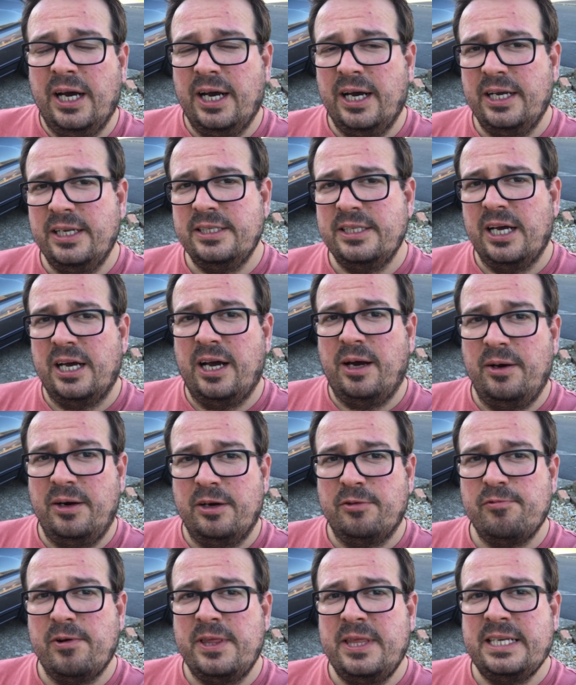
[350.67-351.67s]
and uh, I'm
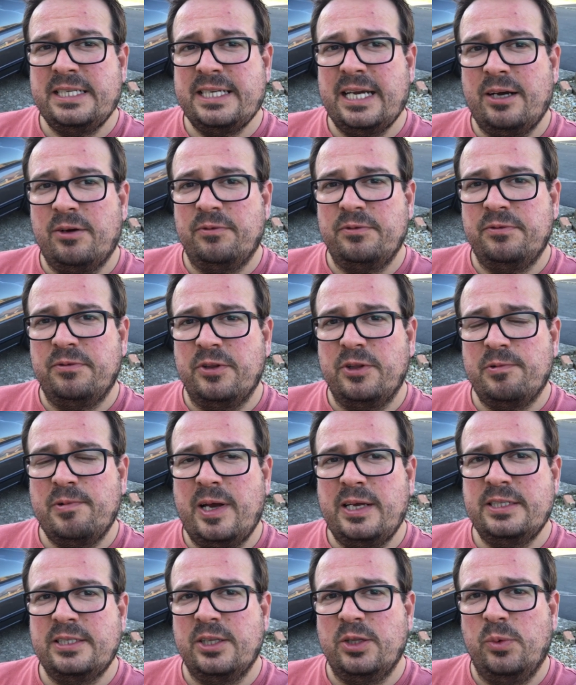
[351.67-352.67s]
going to run this out for the
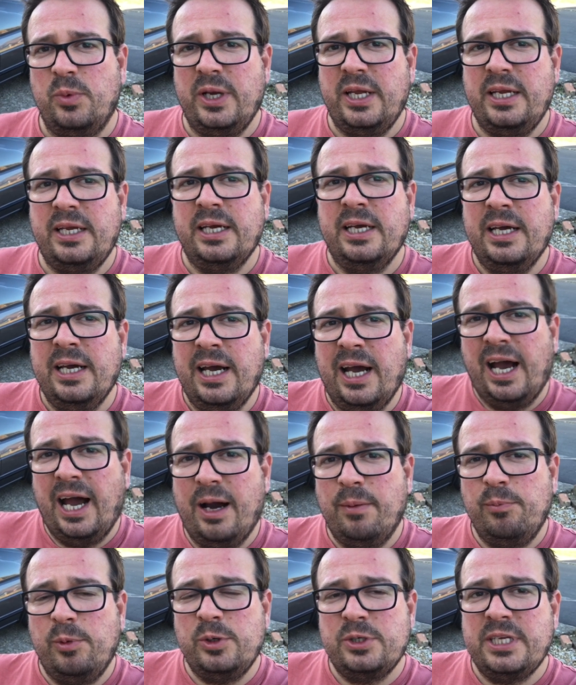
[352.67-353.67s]
rest of the week
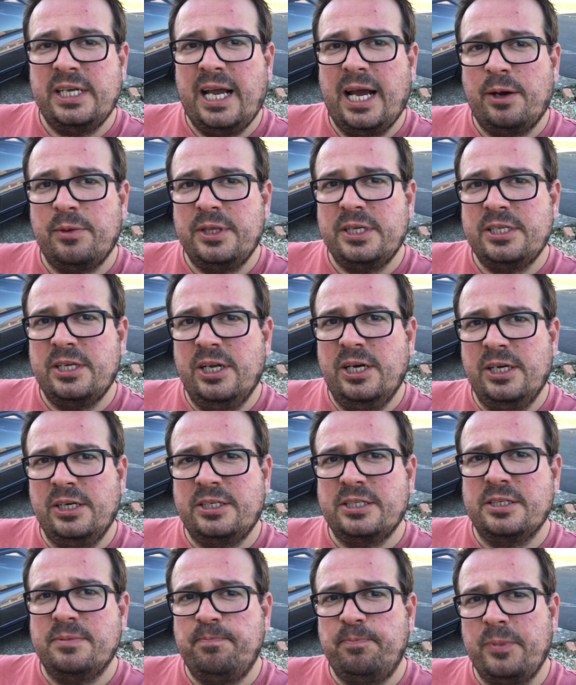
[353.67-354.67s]
and we'll see how this
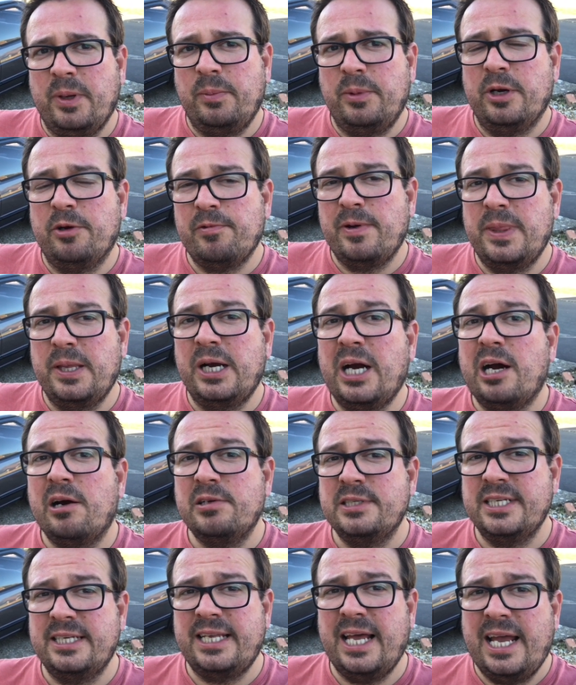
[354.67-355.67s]
looks. I'm going to run the
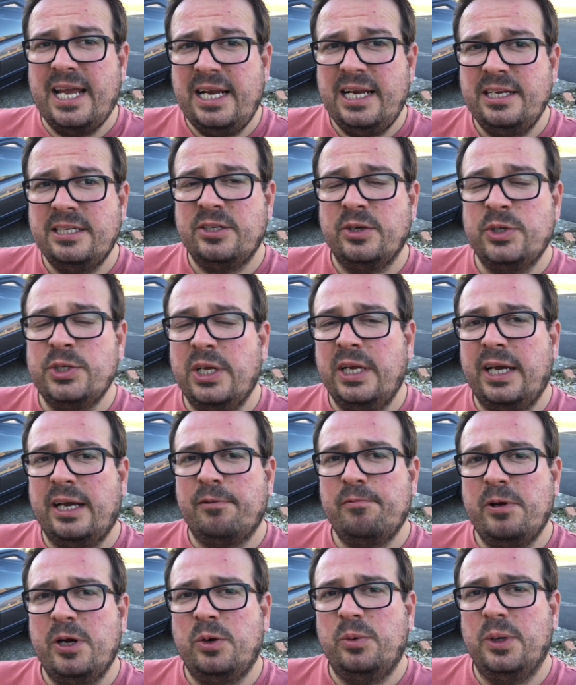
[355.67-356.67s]
car as a daily, so it's going to
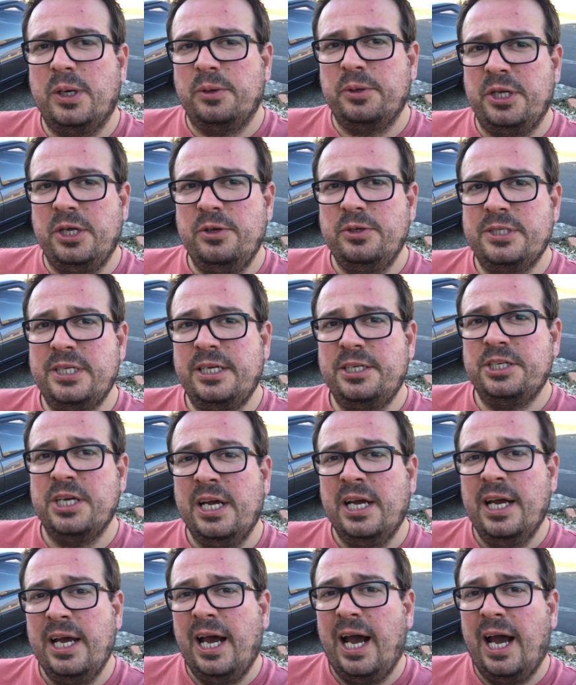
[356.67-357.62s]
get real world usage.